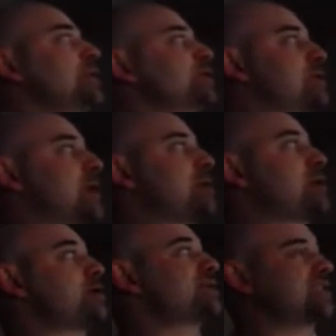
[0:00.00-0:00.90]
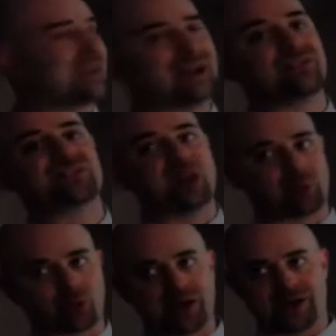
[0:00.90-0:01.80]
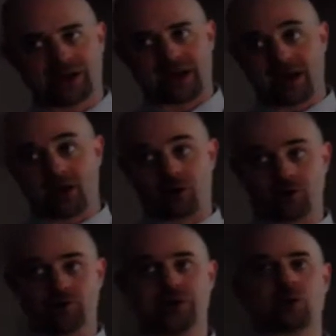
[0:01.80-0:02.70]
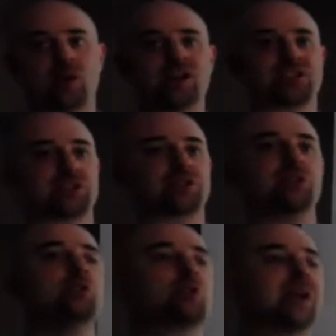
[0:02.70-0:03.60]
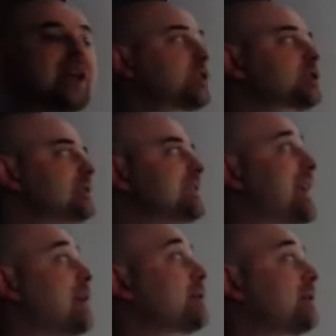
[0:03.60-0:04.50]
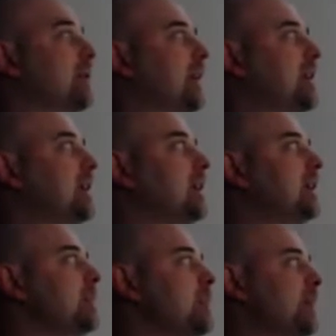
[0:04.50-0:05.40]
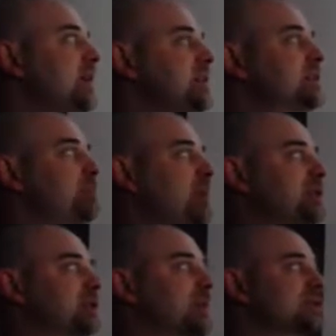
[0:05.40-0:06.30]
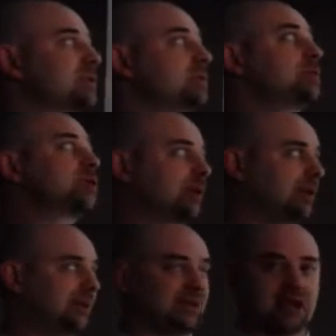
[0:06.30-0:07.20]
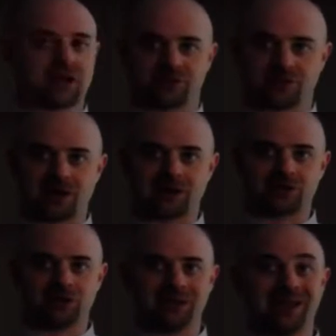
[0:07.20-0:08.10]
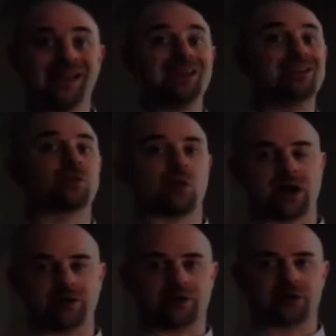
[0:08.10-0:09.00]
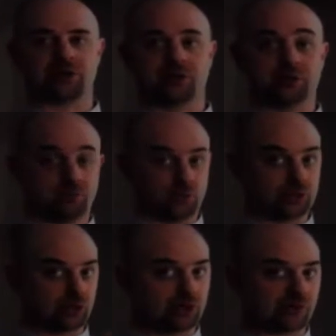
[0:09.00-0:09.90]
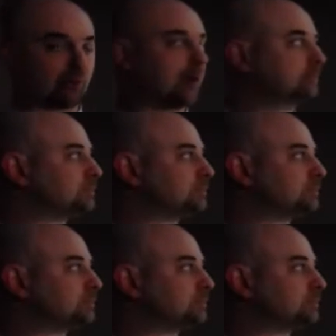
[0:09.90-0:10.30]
So now notice, and I've separated out the equation, so you can actually calculate the spatial resolution in the X direction and in the Y direction, which are different